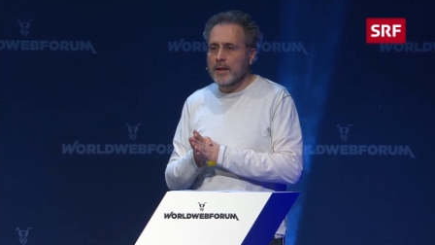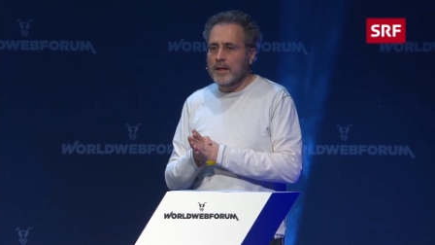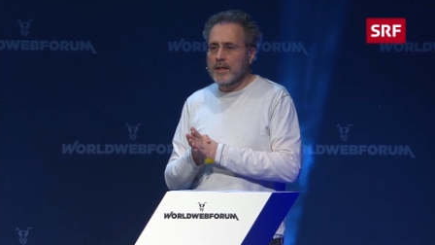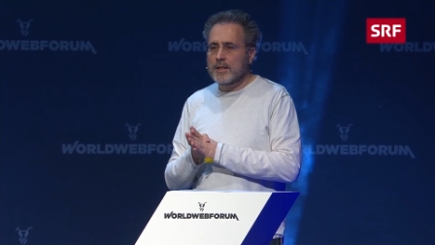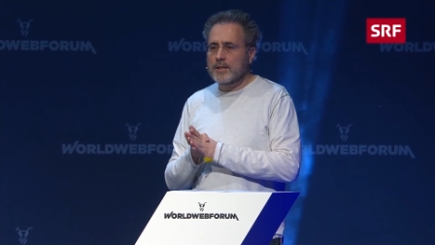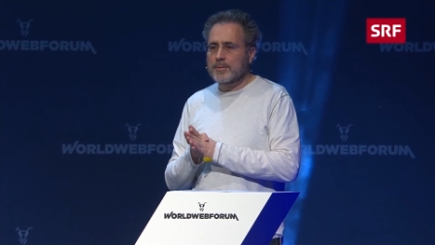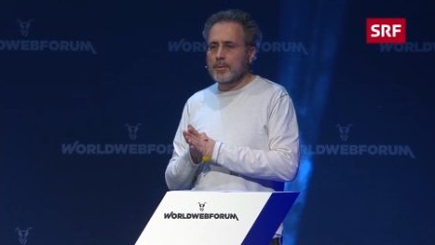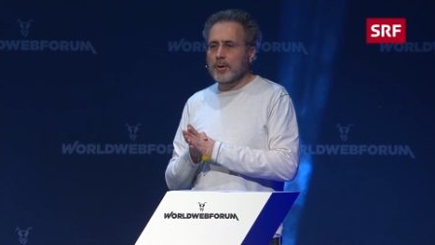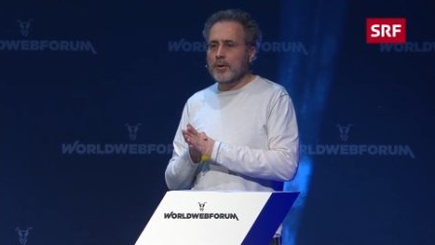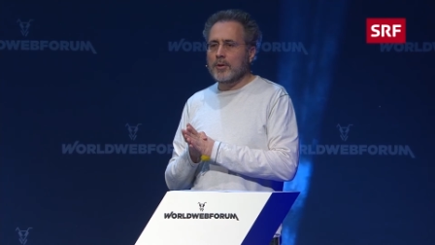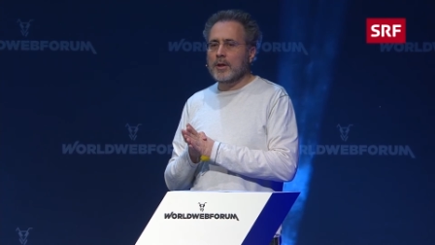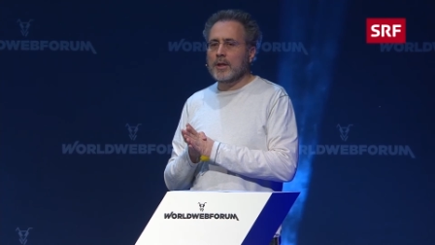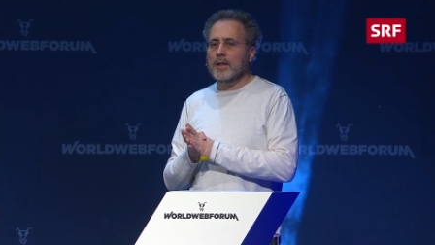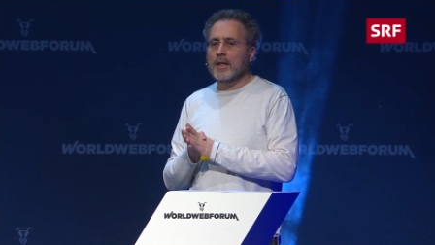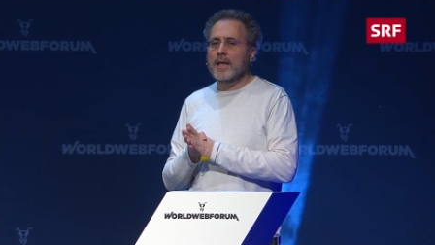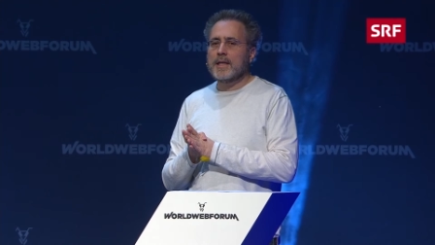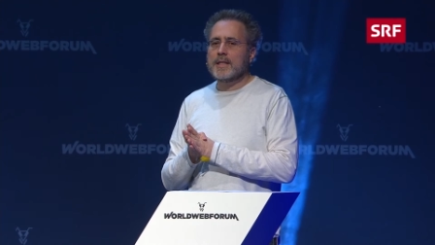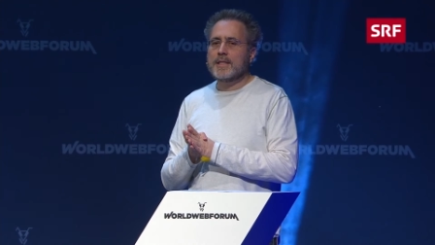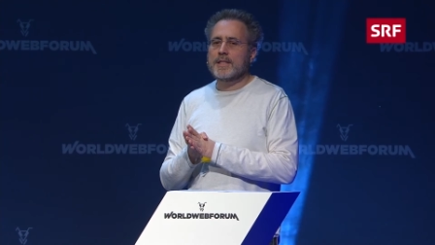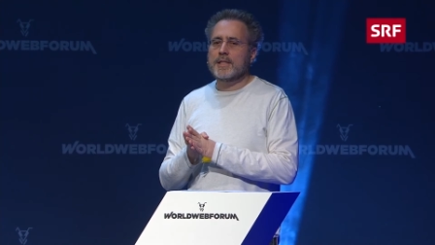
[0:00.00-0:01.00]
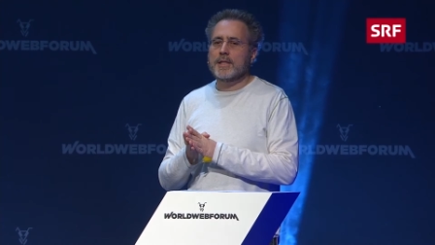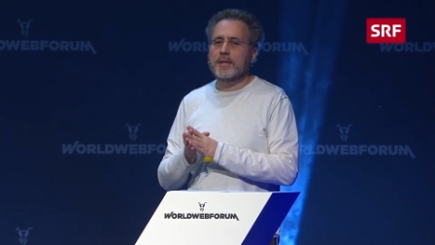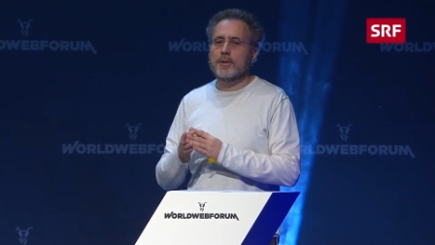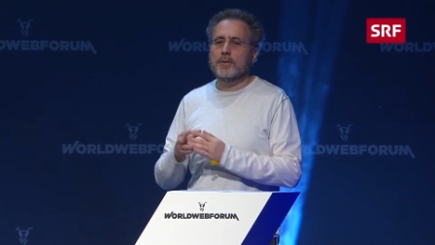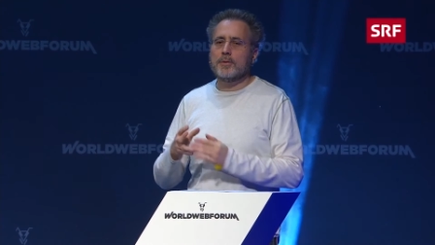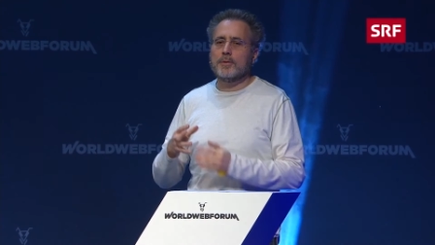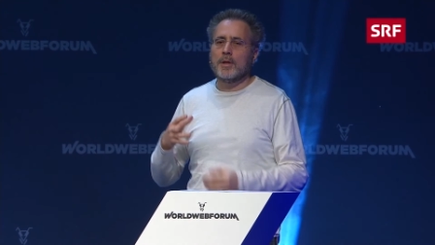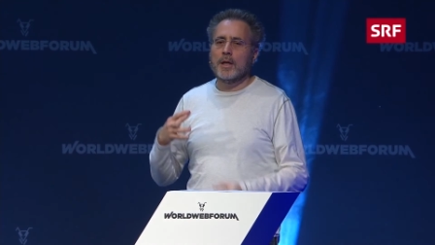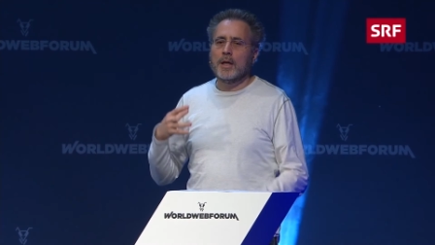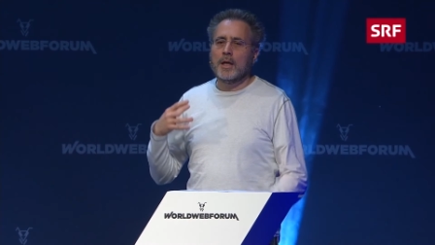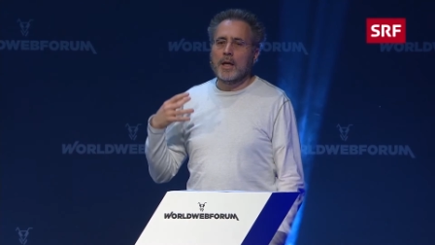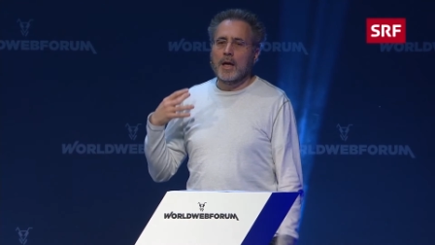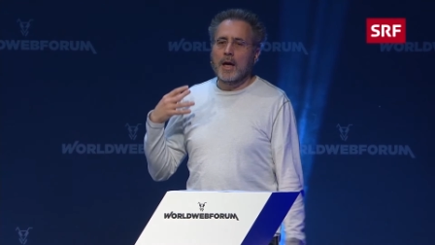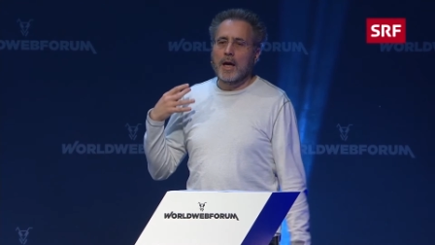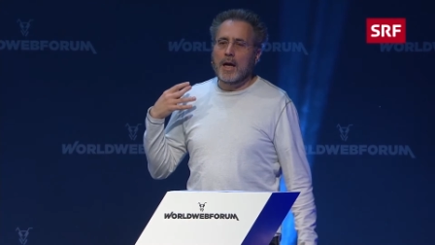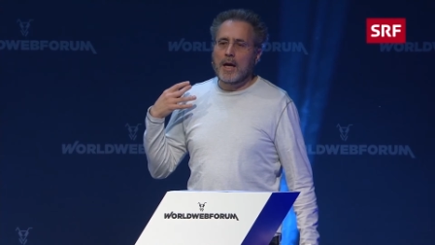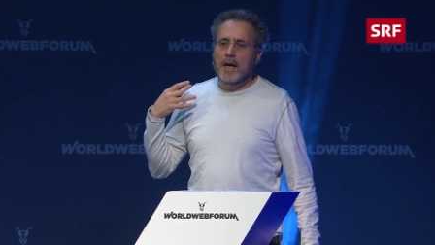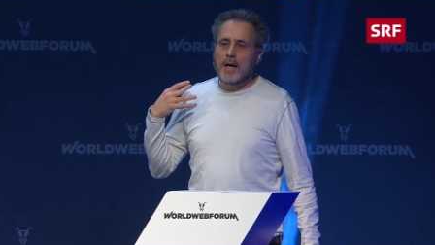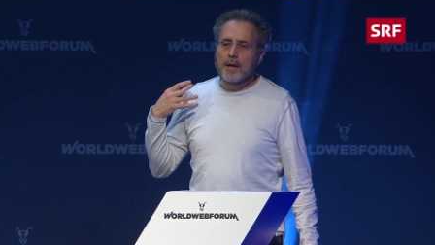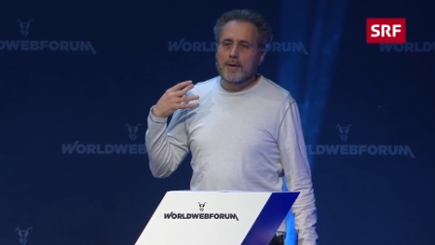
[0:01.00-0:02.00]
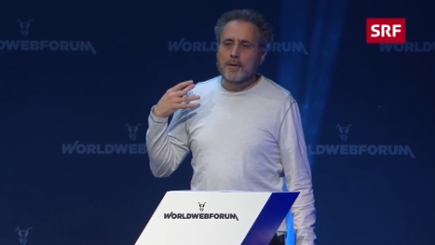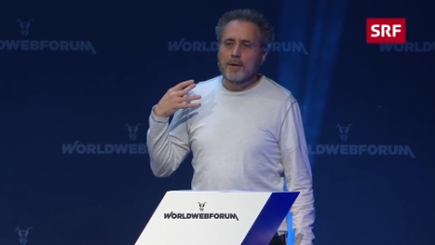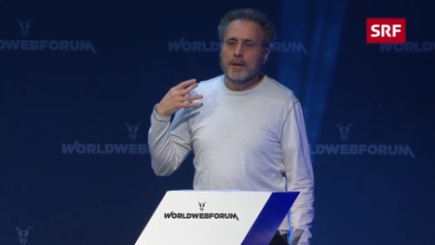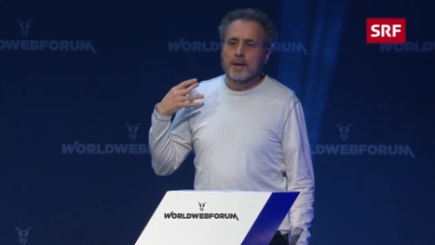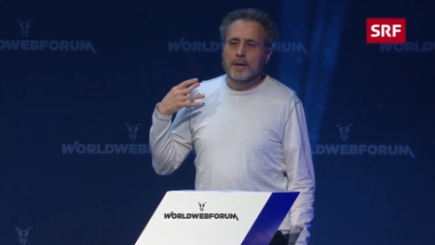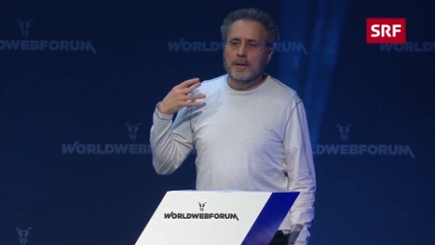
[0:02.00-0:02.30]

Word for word: Explore lets you, uh,